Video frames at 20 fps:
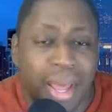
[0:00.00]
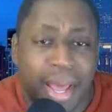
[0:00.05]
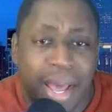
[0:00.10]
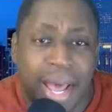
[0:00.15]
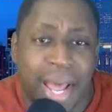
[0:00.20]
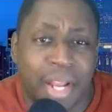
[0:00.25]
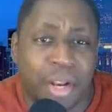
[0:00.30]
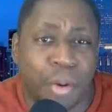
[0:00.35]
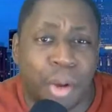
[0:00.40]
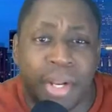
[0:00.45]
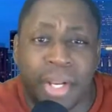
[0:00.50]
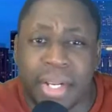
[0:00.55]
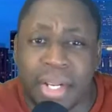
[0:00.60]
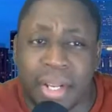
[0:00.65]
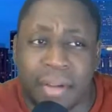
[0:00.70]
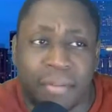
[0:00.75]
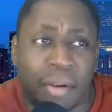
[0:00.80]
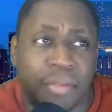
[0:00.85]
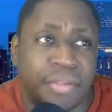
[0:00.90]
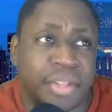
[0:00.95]
I know I need to
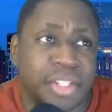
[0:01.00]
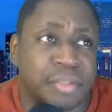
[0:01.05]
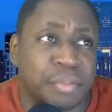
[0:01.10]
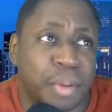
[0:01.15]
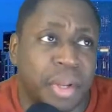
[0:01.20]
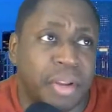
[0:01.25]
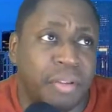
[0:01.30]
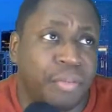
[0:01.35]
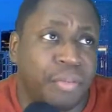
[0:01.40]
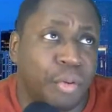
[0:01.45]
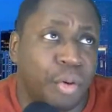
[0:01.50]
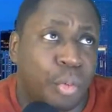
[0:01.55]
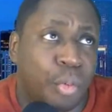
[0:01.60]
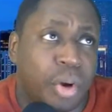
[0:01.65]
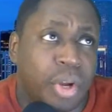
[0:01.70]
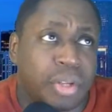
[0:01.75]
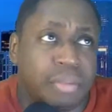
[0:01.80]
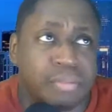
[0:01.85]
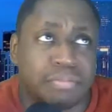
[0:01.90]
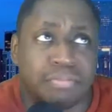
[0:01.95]
live off this money for
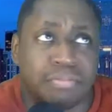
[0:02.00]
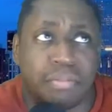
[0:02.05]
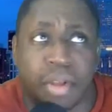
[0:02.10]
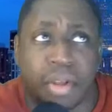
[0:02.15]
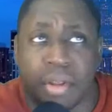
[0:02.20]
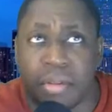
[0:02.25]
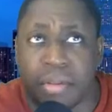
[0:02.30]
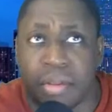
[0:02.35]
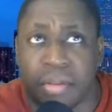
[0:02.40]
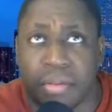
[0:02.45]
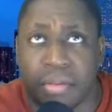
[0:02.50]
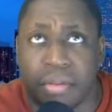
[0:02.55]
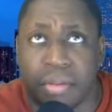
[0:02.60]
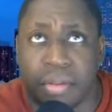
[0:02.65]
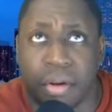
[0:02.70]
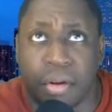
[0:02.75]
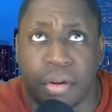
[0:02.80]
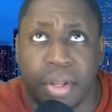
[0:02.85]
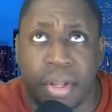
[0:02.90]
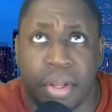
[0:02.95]
what uh,
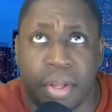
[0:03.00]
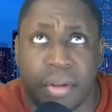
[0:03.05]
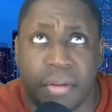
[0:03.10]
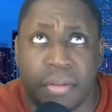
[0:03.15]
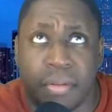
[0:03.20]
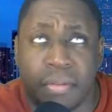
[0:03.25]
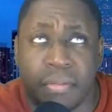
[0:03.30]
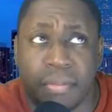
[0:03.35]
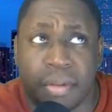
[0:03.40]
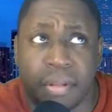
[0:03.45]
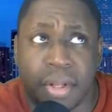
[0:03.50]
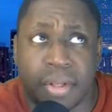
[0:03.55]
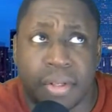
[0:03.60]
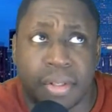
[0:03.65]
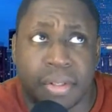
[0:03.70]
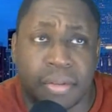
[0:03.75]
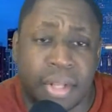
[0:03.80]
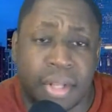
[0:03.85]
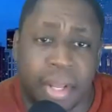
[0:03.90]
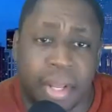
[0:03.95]
30, uh,
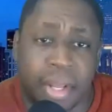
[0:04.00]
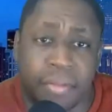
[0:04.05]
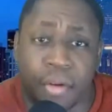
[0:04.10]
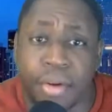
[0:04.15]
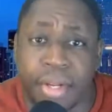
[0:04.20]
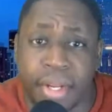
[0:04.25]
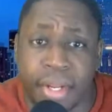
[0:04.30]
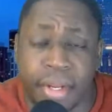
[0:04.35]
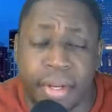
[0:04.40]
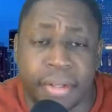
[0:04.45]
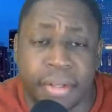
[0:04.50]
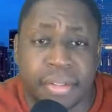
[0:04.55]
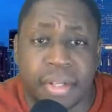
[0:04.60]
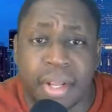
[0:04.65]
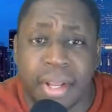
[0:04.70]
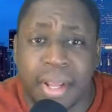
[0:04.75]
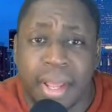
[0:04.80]
yeah, 30 years.